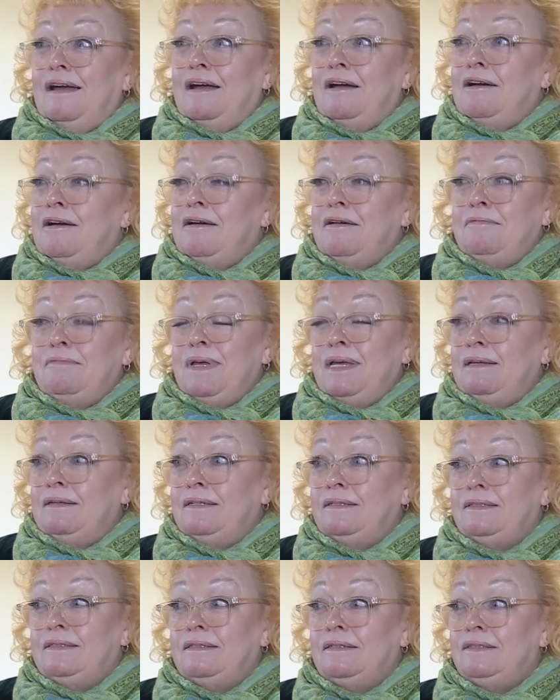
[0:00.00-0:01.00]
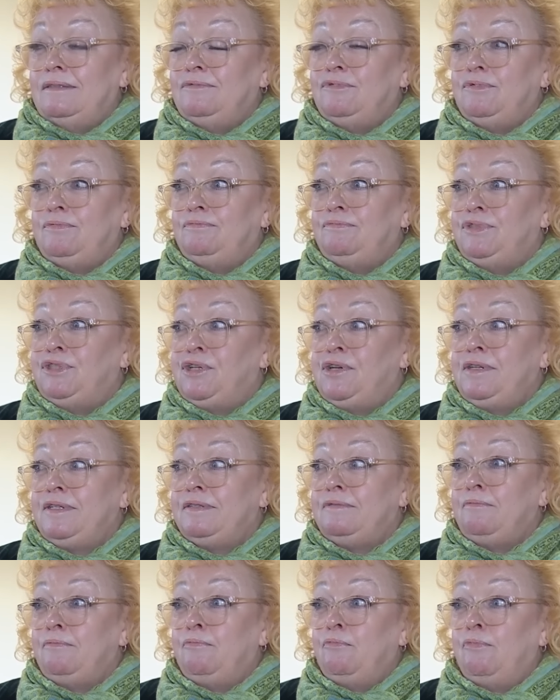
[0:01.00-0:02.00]
Um,
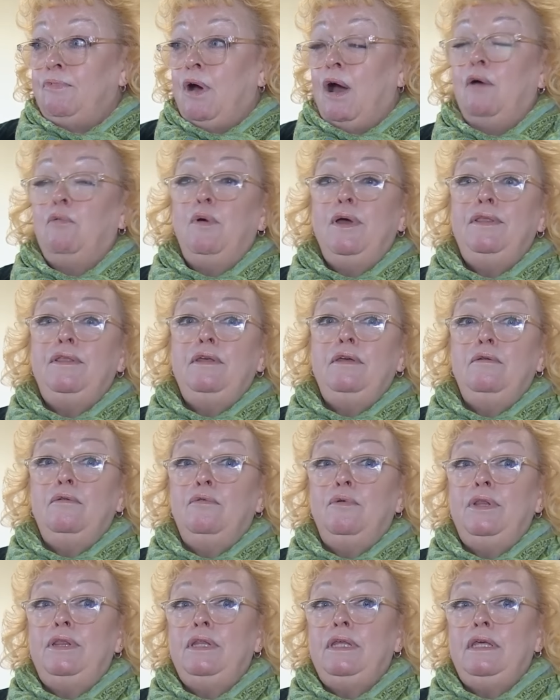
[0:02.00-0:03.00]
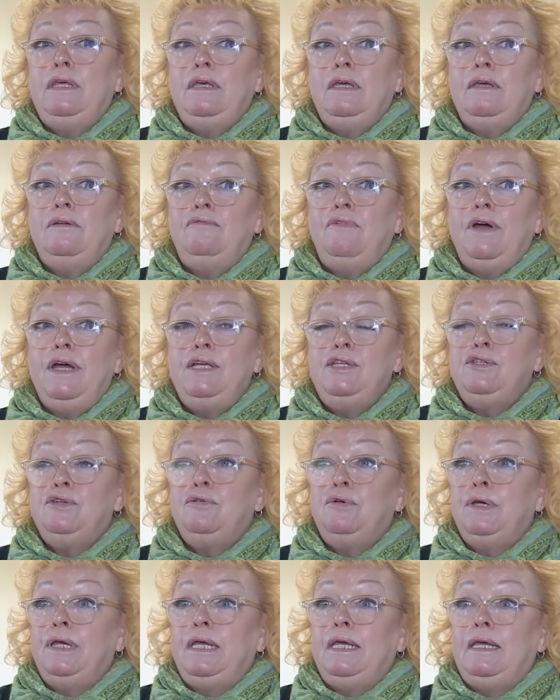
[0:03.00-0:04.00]
just uh, when the when the
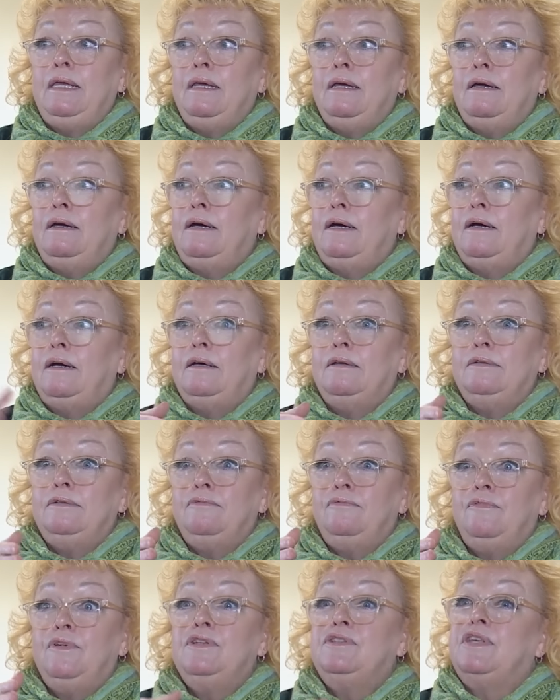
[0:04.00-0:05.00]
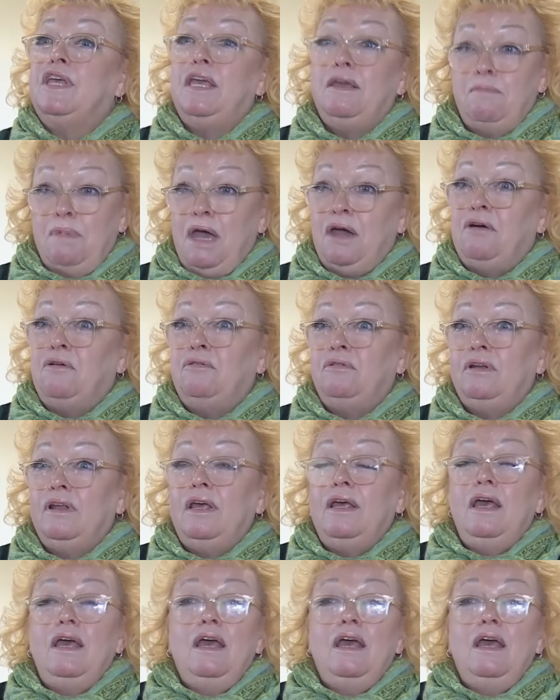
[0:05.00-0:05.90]
advisory uh, first came out,